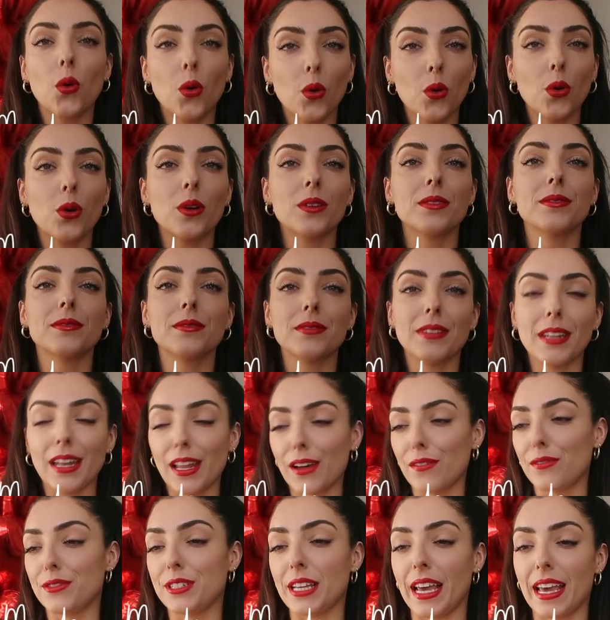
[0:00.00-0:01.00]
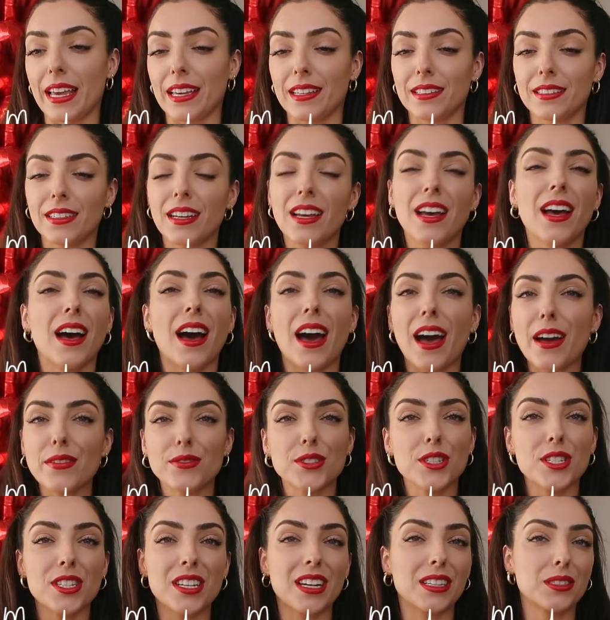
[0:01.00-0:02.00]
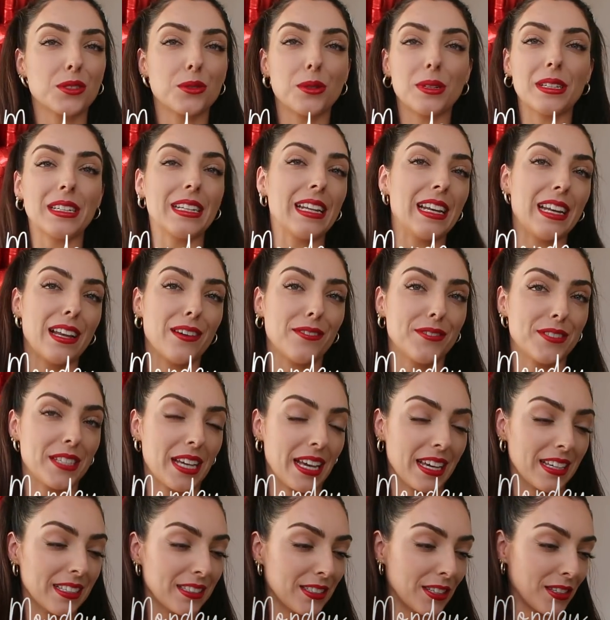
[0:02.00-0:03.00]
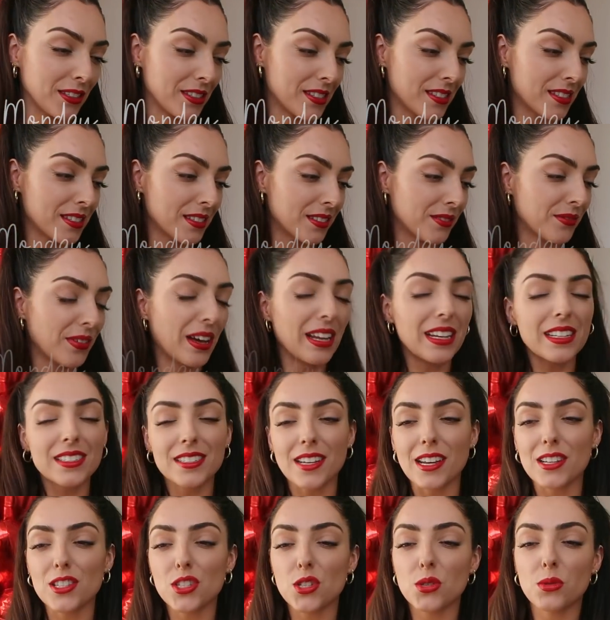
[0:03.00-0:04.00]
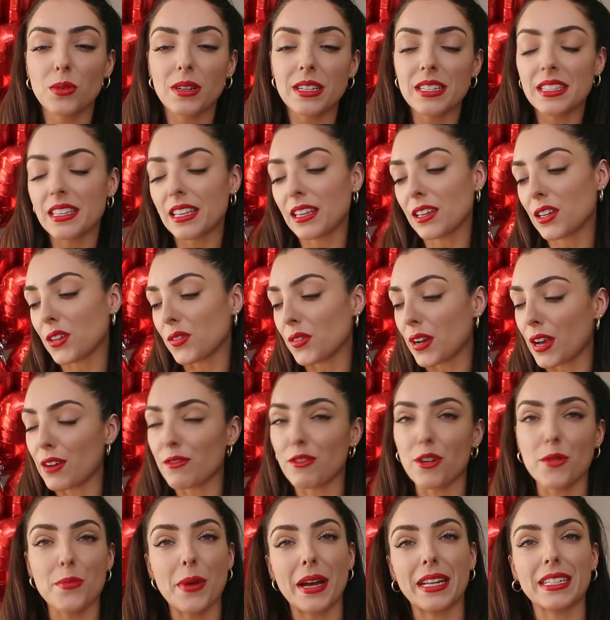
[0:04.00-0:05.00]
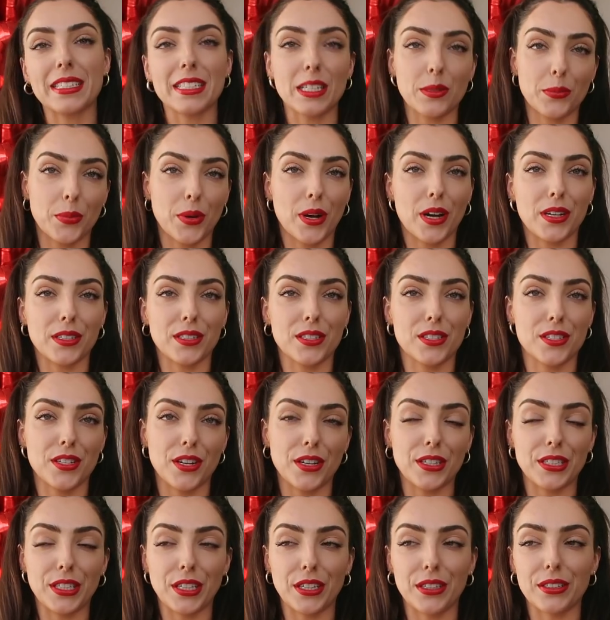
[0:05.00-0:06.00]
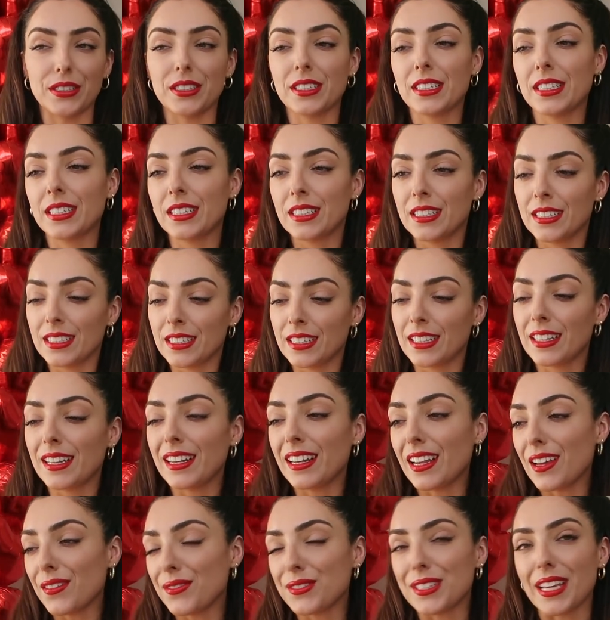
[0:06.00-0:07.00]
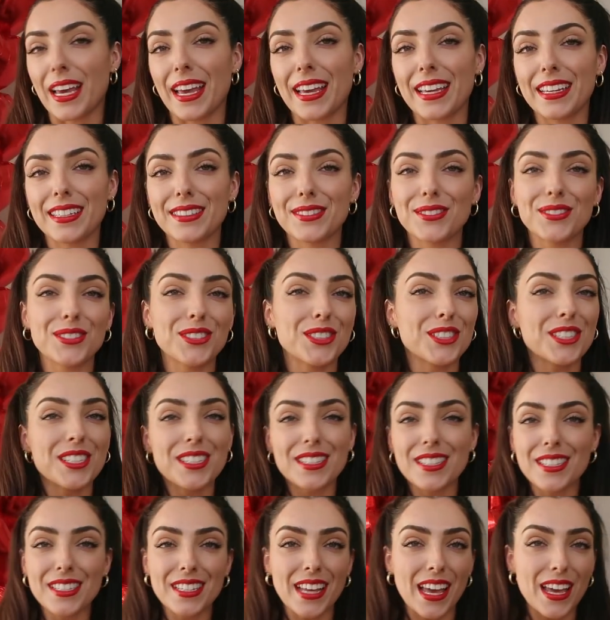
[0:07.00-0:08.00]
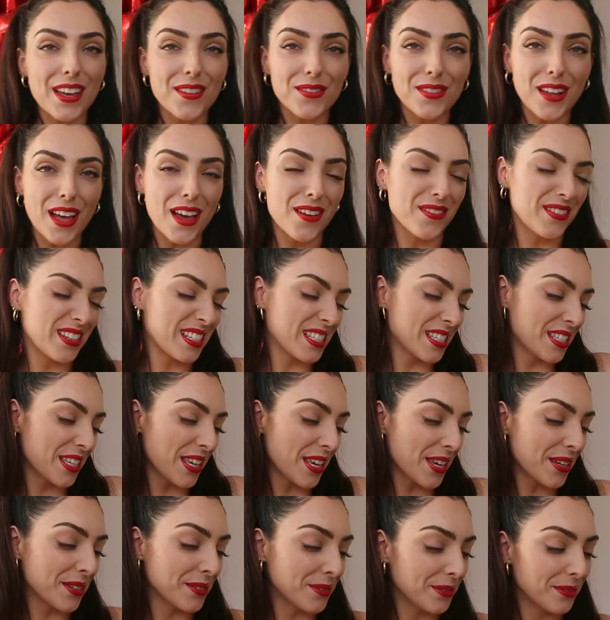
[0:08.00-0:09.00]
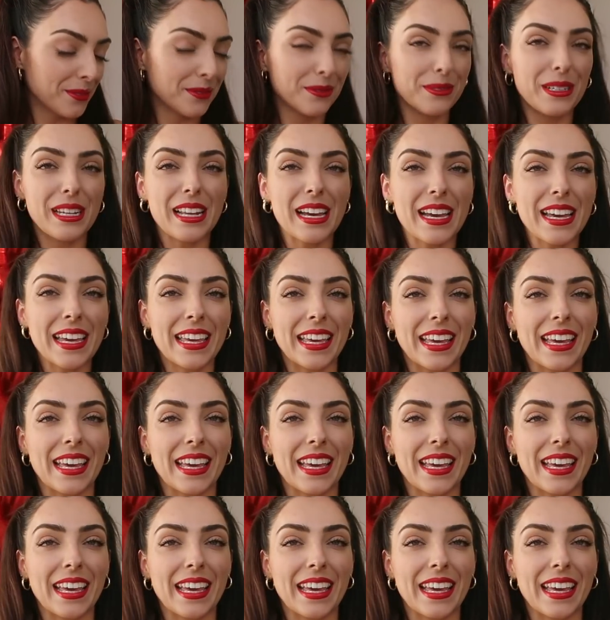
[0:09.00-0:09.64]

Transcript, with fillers: or Love Day. I've just started calling it Love Day because Valentine's, you always think of like romantic partners, don't you? Love Day, it's just a day of love. It's cute, we like